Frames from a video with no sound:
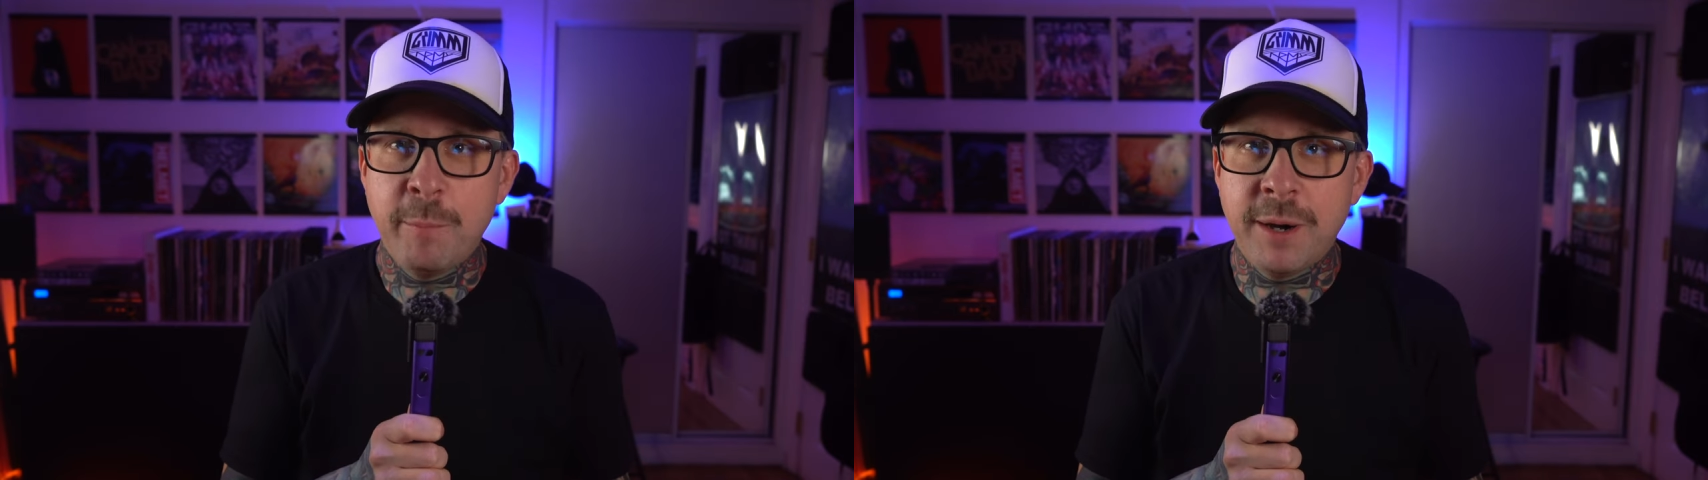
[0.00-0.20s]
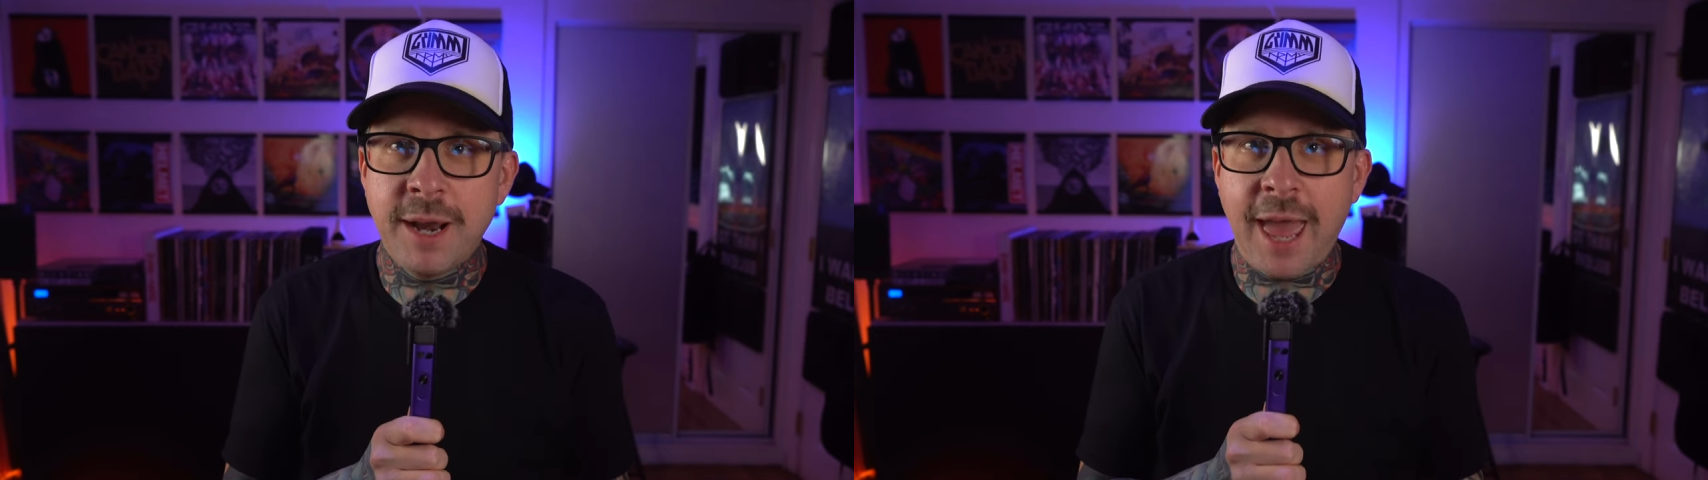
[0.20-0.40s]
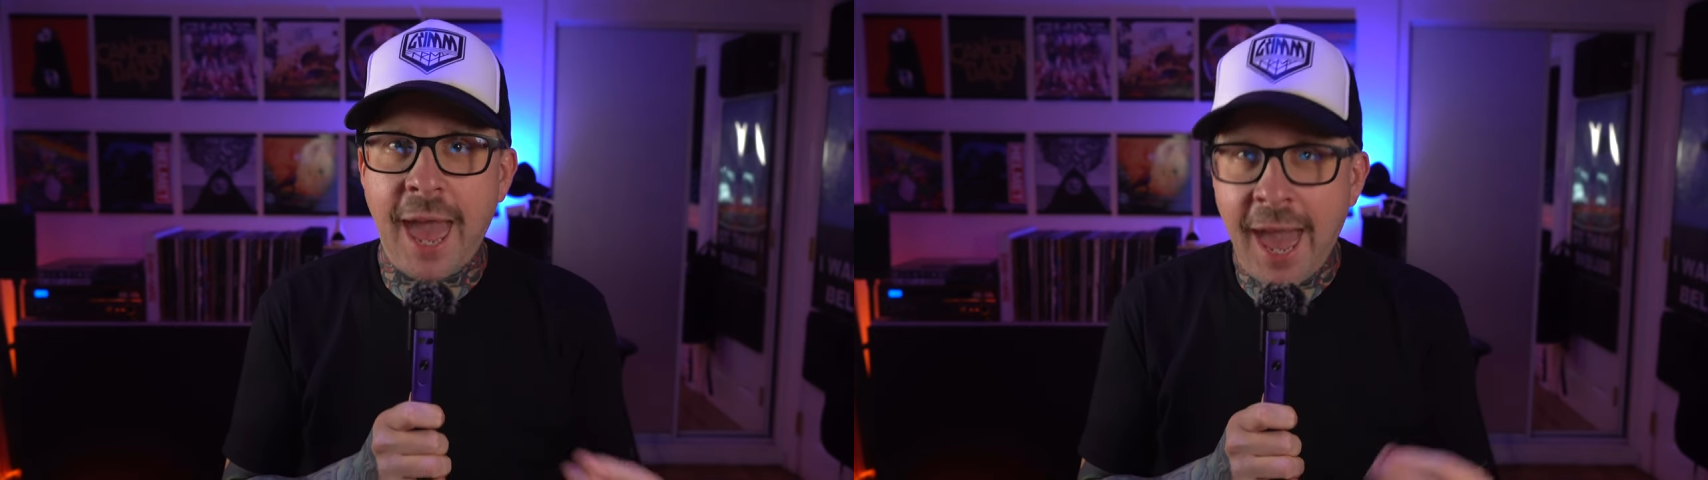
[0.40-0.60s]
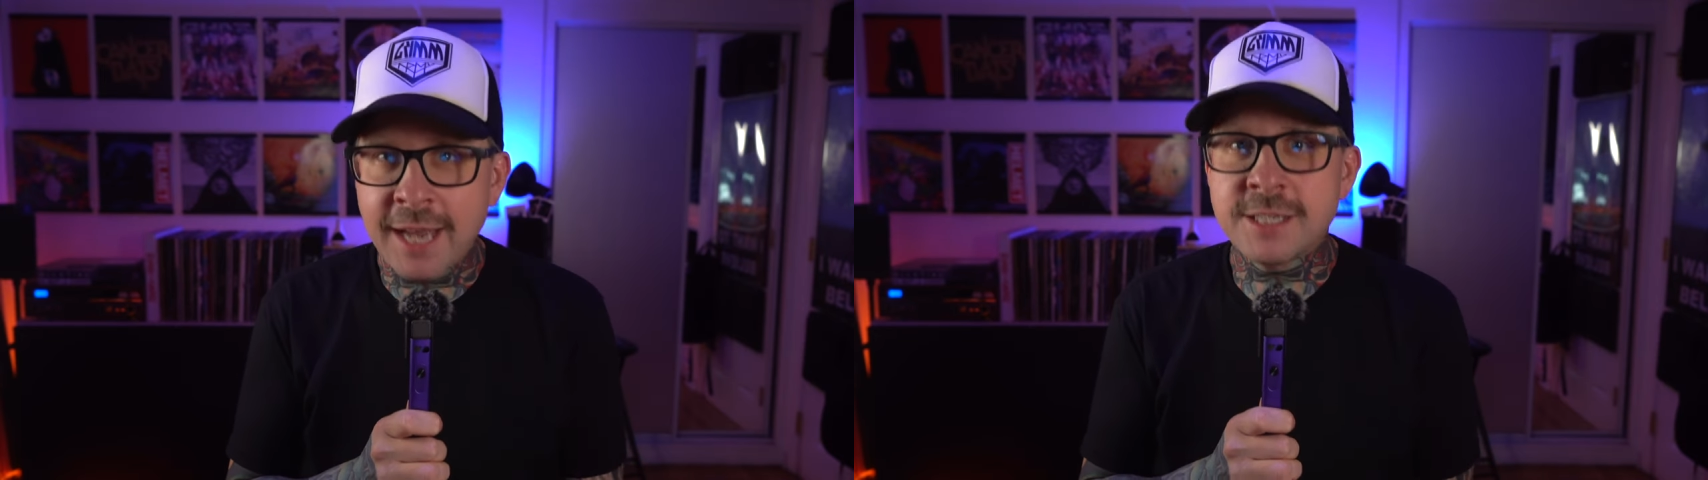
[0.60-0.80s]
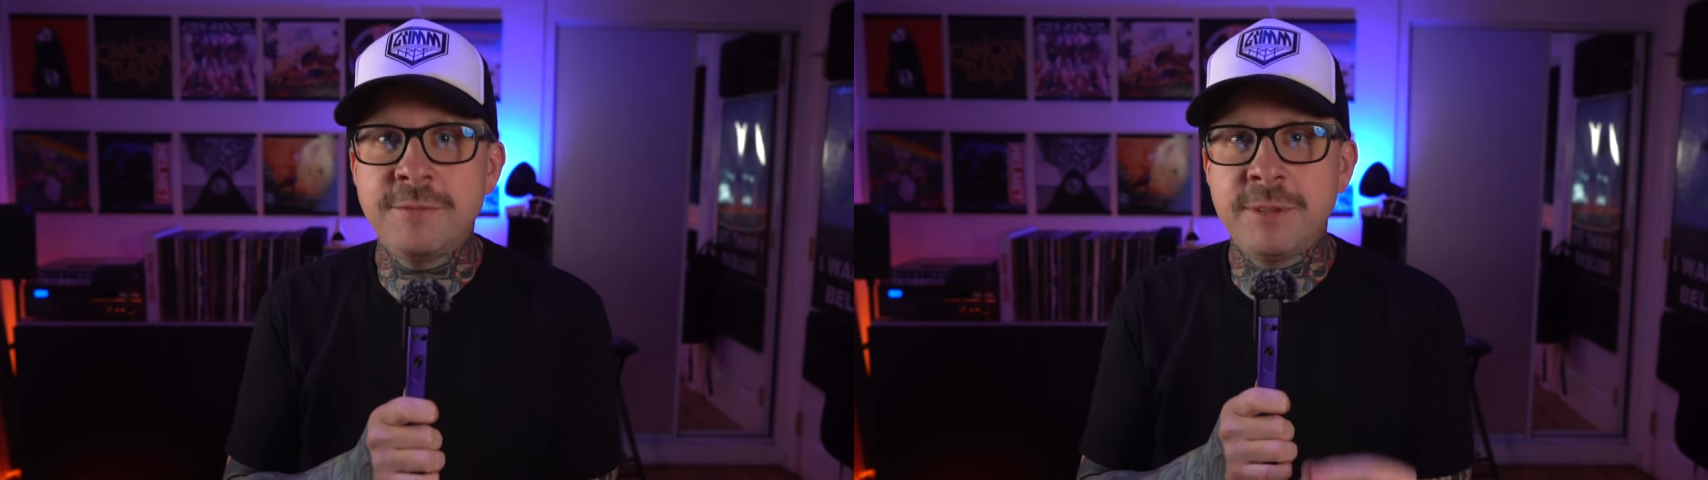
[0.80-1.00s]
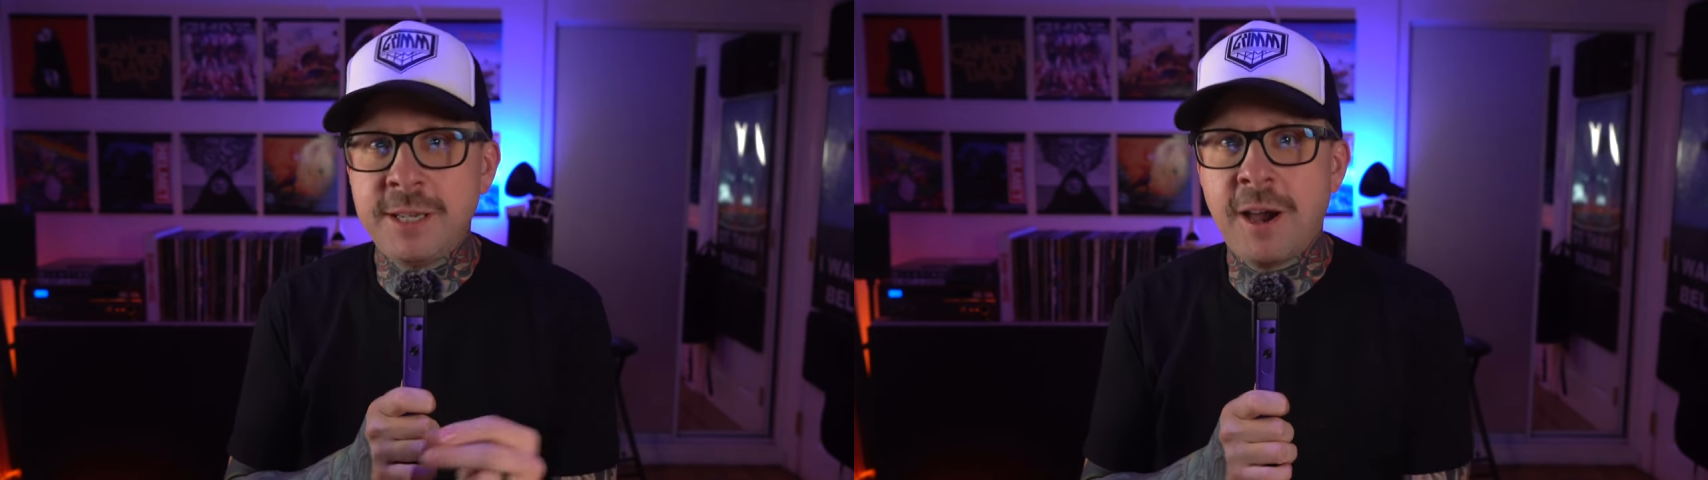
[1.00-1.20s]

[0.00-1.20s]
but actively